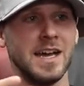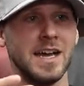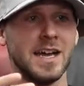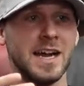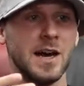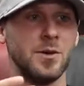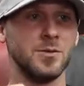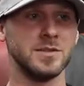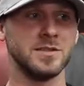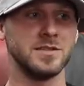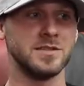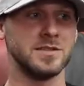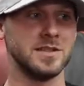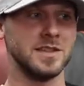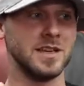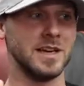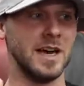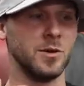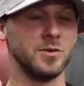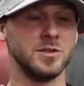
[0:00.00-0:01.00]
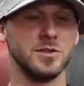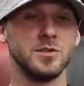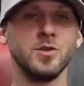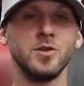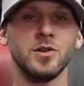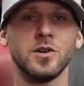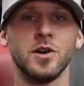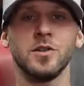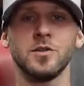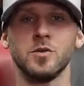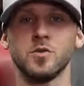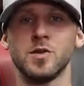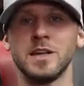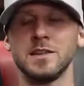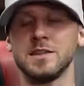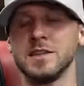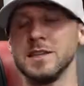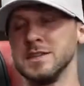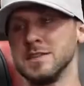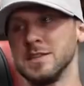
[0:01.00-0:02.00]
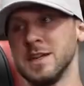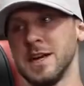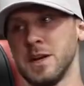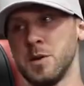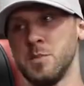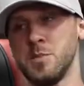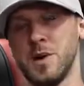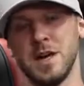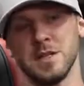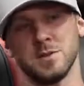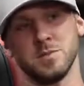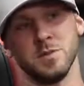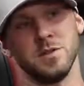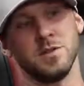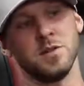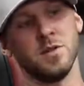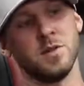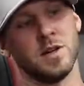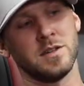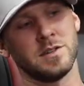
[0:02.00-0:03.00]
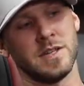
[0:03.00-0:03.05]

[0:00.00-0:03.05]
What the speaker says: And I was doing all the right things that I could possibly do.